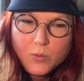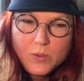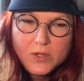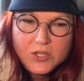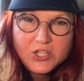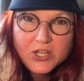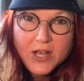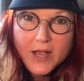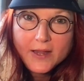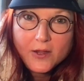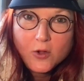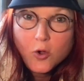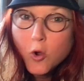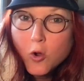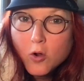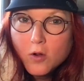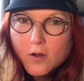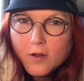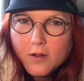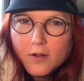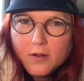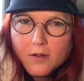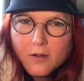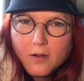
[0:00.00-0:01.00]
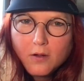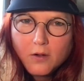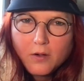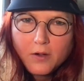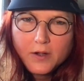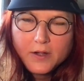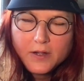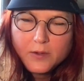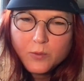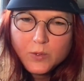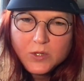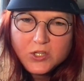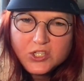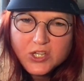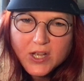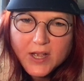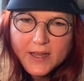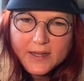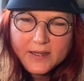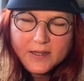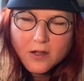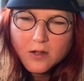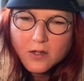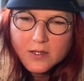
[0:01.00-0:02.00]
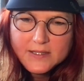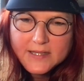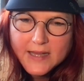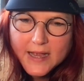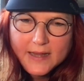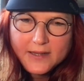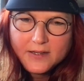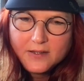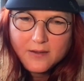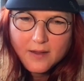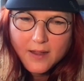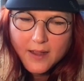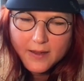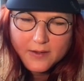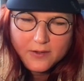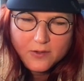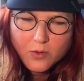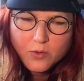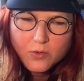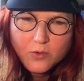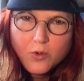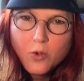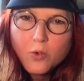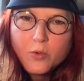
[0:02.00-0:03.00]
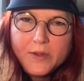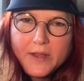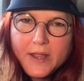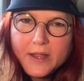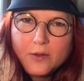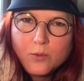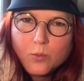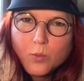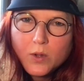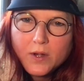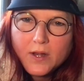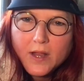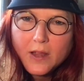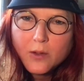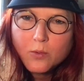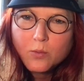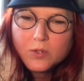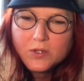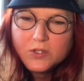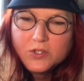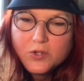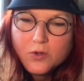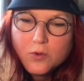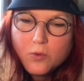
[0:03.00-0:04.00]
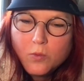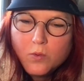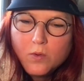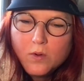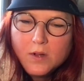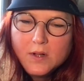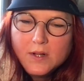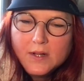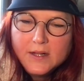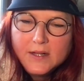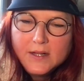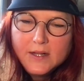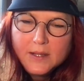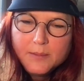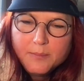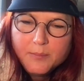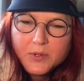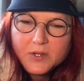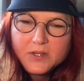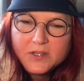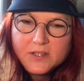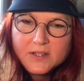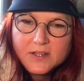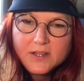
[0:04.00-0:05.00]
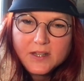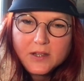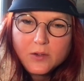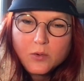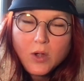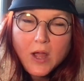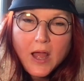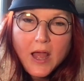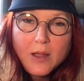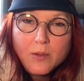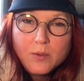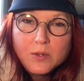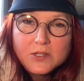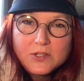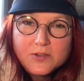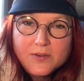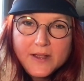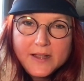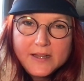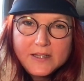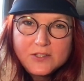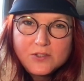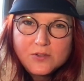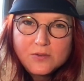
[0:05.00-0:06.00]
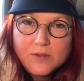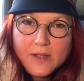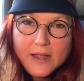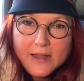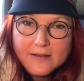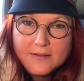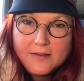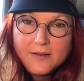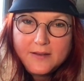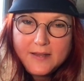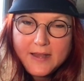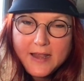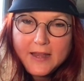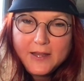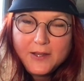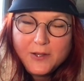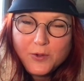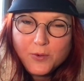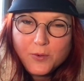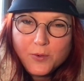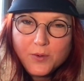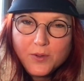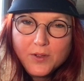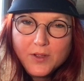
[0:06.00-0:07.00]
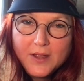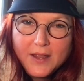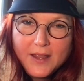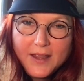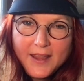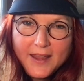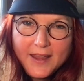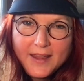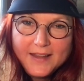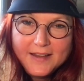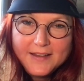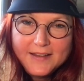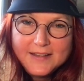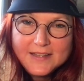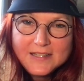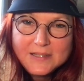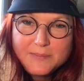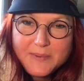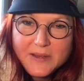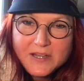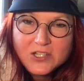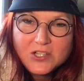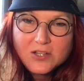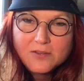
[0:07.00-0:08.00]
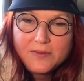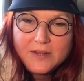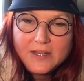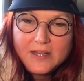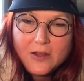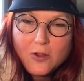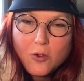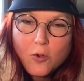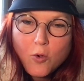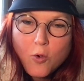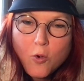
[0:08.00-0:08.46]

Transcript: which I cook or in which I dance. I don't know yet what I will do. But I will try to entertain you in this special video